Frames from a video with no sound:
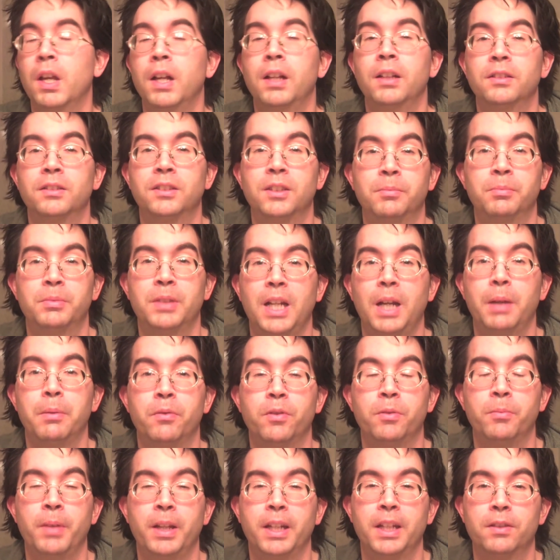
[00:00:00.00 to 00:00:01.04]
sometime if
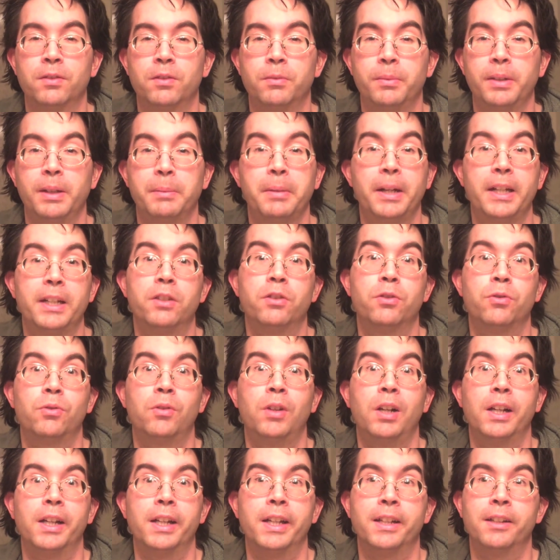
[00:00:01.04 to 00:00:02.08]
you make it for me, I might
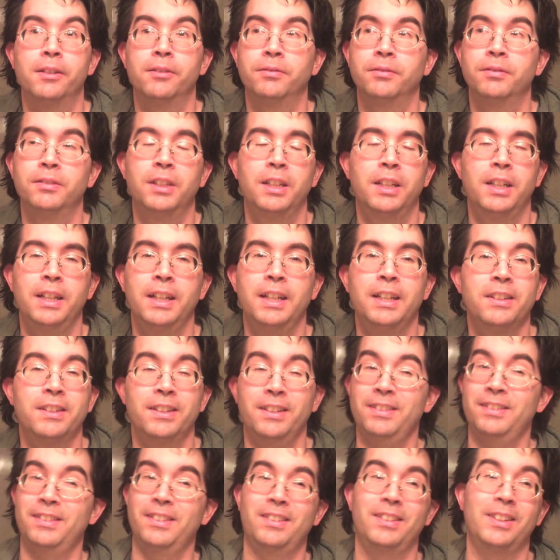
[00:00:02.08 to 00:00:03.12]
try it,
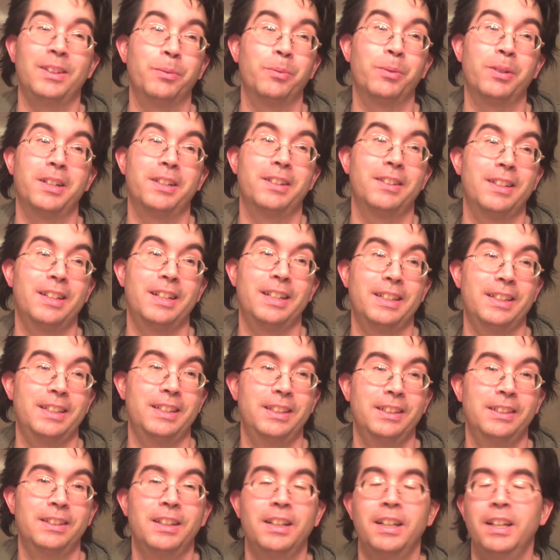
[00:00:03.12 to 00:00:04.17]
just to see what it's like.
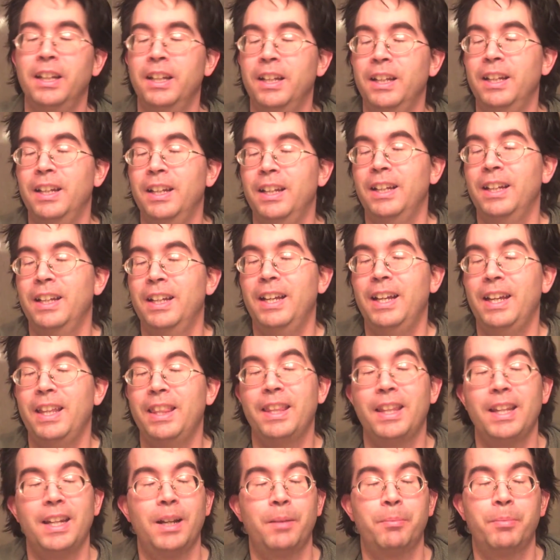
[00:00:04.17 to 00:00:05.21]
And
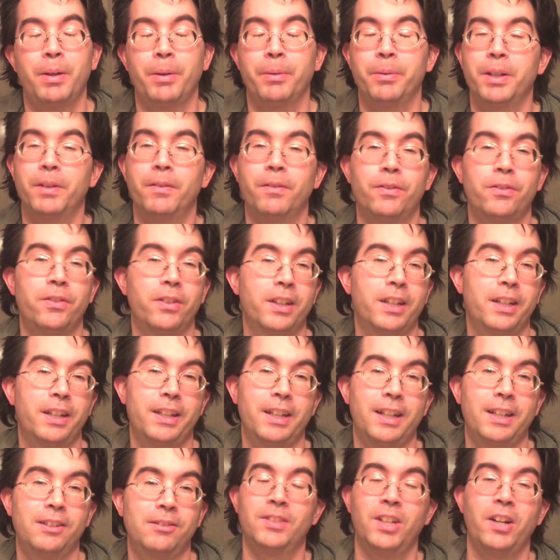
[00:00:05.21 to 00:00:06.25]
then I'll probably never drink it
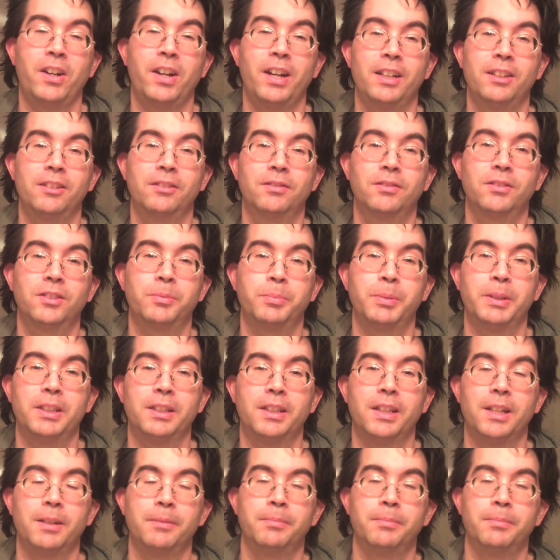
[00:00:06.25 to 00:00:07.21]
again. Alright, speak to you later.